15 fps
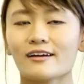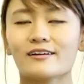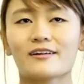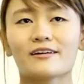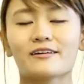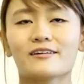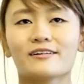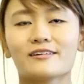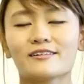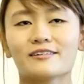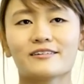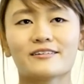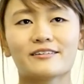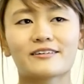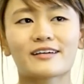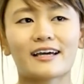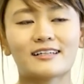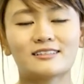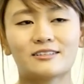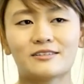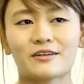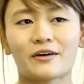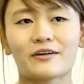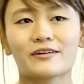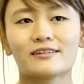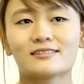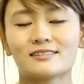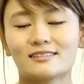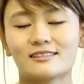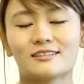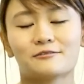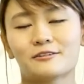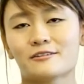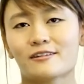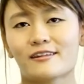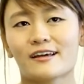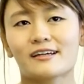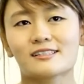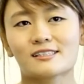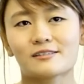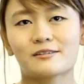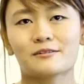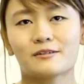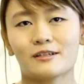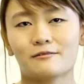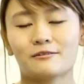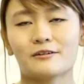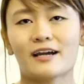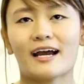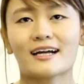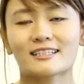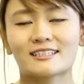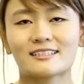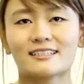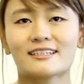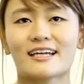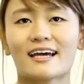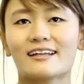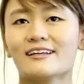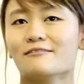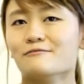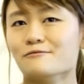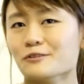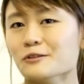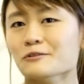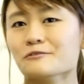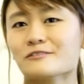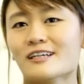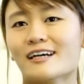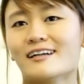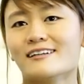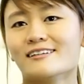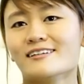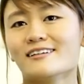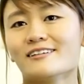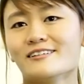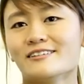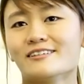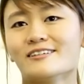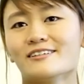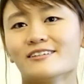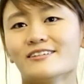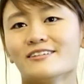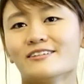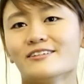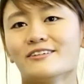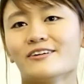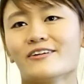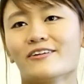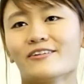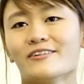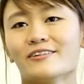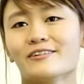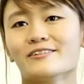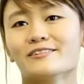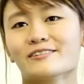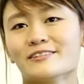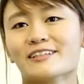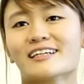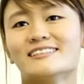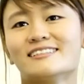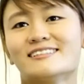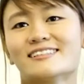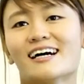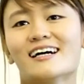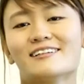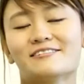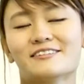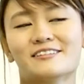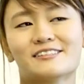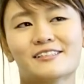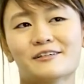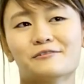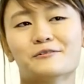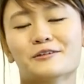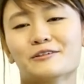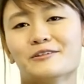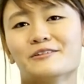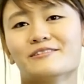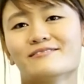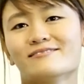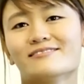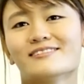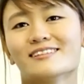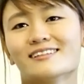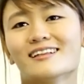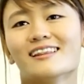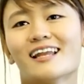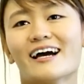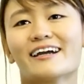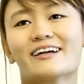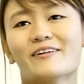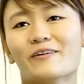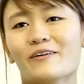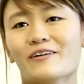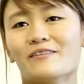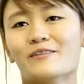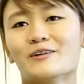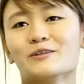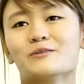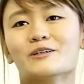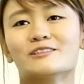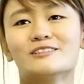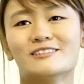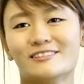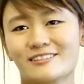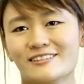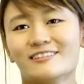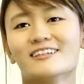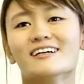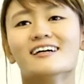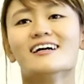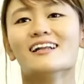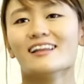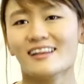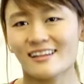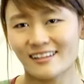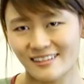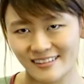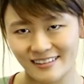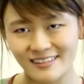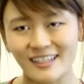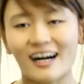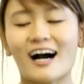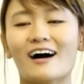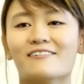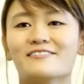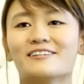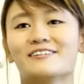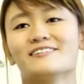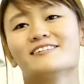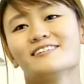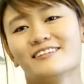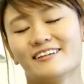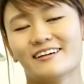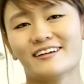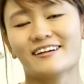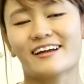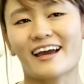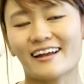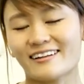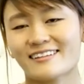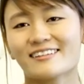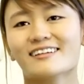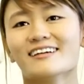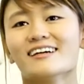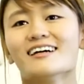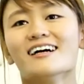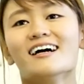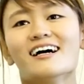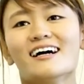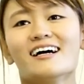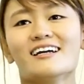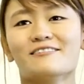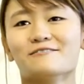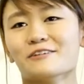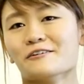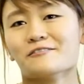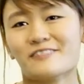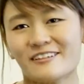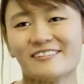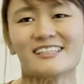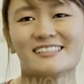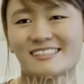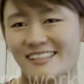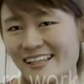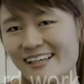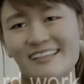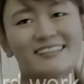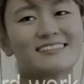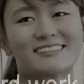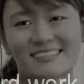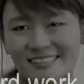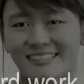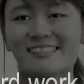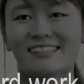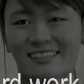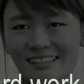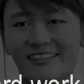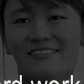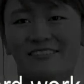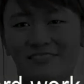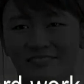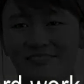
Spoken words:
You know, you get to know different things if you actually get involved, and you can decide for yourself what you like or what you want to do after, you know, you get involved in these things. Yeah.